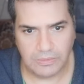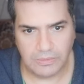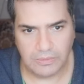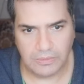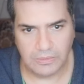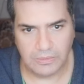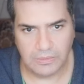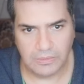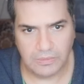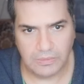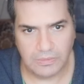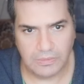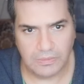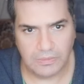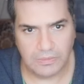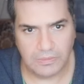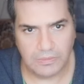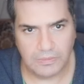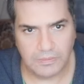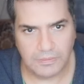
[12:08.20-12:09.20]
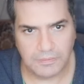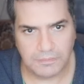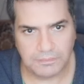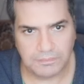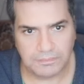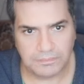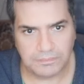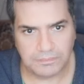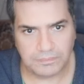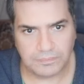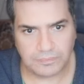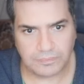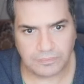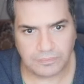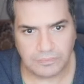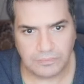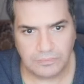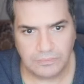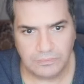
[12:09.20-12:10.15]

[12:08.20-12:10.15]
(no one is talking)